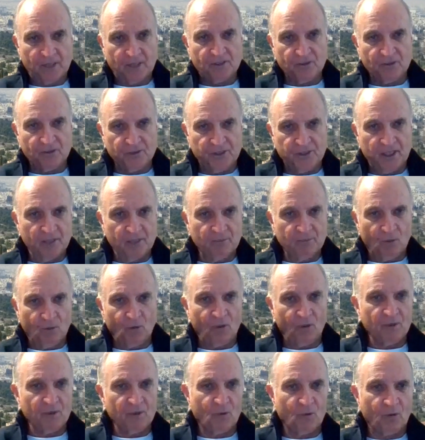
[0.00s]
pixels get
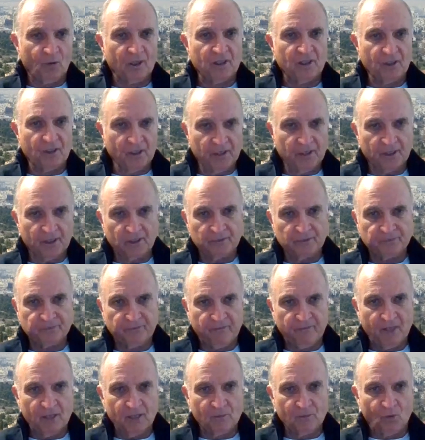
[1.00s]
more and more clear
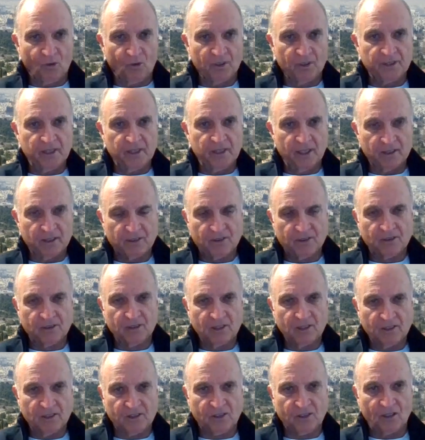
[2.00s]
and more dense.
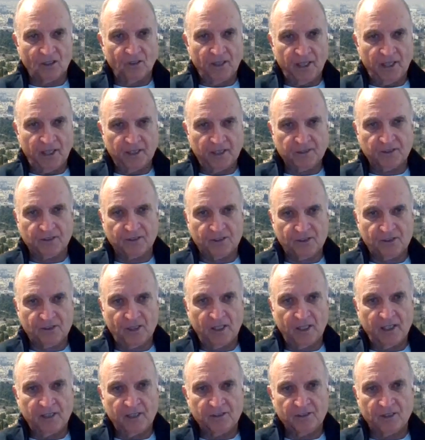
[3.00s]
And so as the
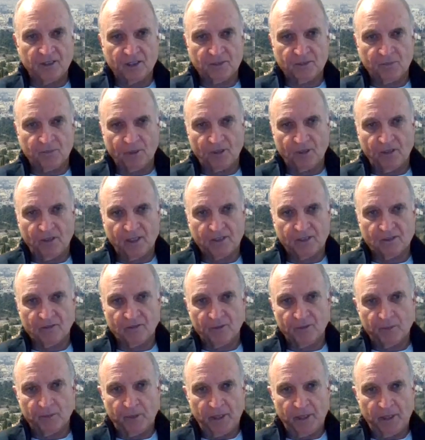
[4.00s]
science has progressed
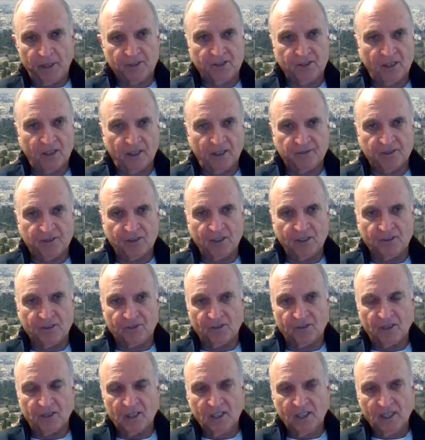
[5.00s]
over the past half
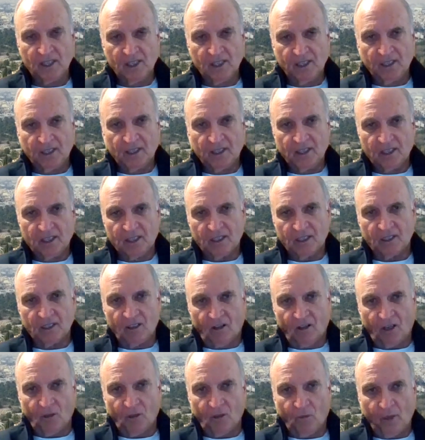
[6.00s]
century,
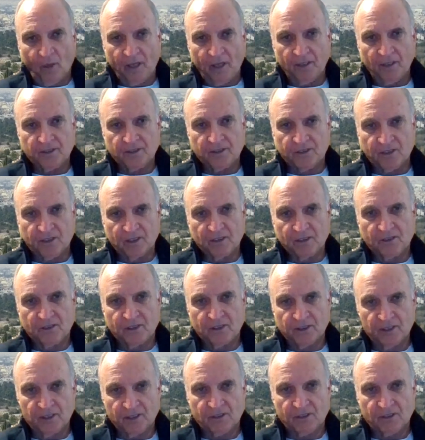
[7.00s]
our awareness is
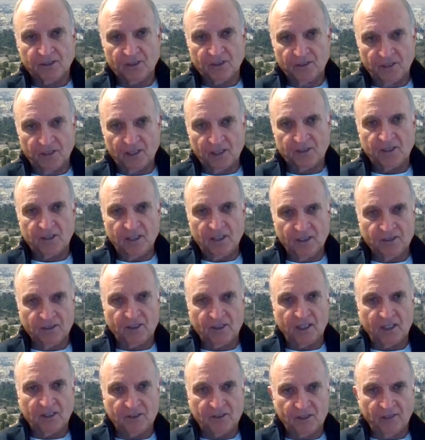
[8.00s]
that this is
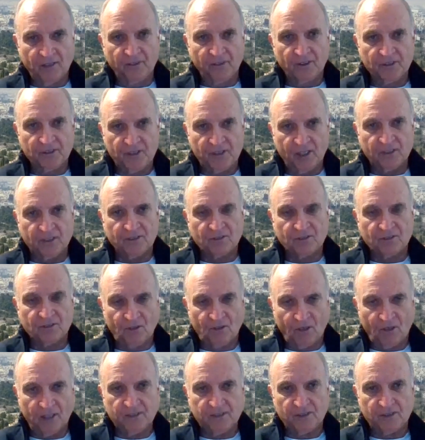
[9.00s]
a civilizational
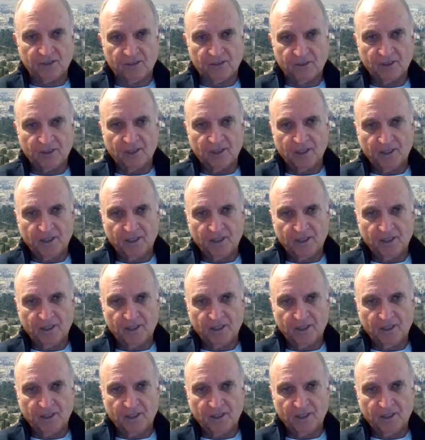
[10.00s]
crisis,